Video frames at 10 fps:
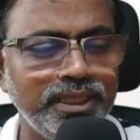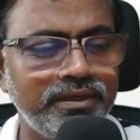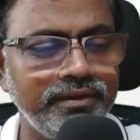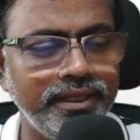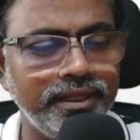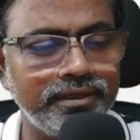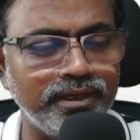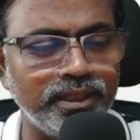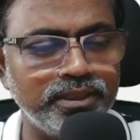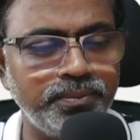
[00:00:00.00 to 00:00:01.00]
create
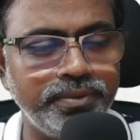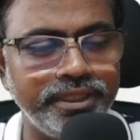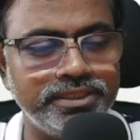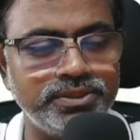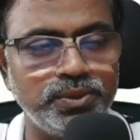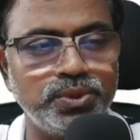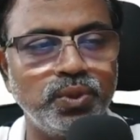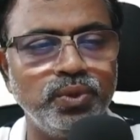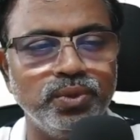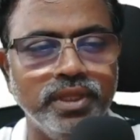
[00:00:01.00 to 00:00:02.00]
another page to
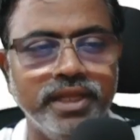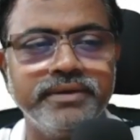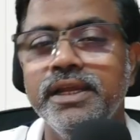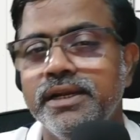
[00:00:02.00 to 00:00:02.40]
show you that.